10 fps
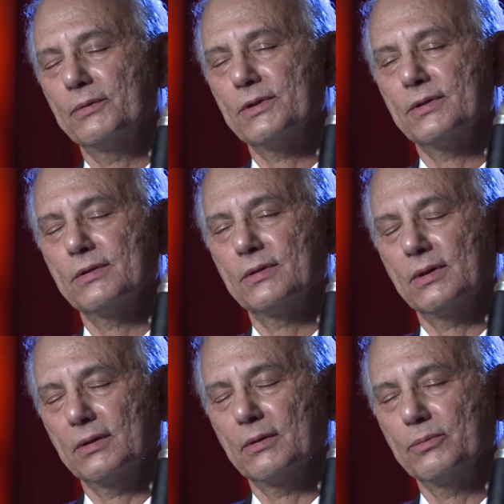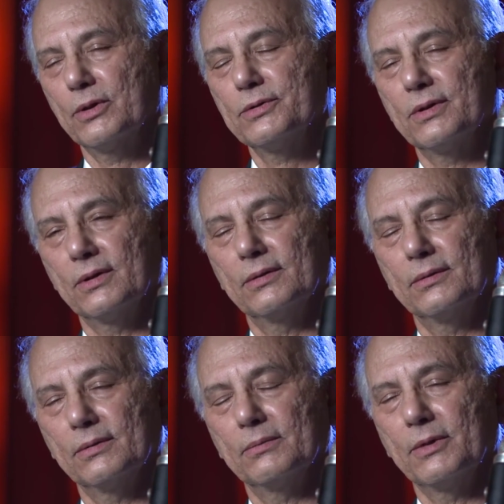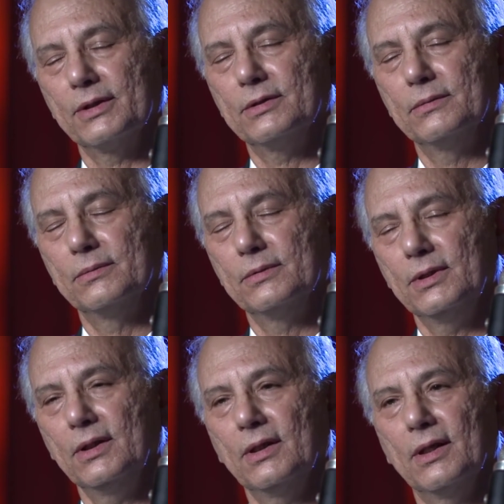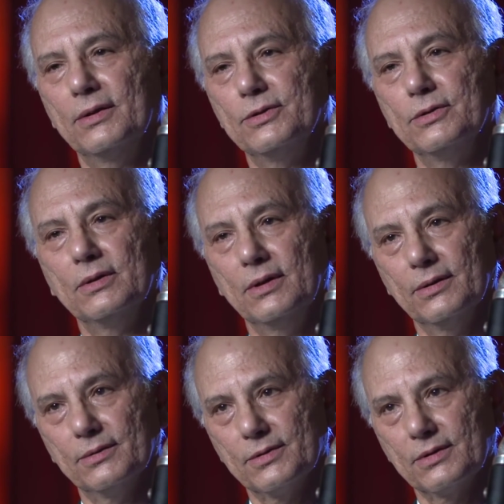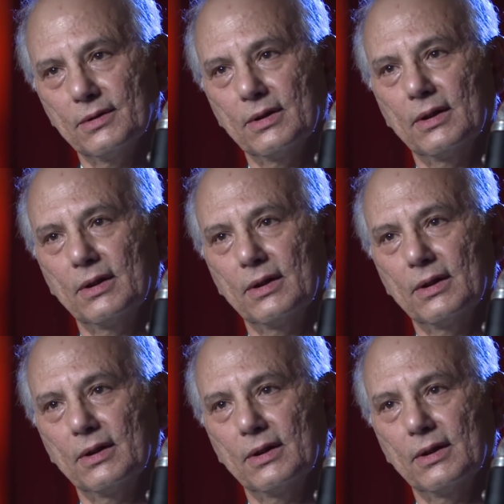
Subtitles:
was approaching my teenage years,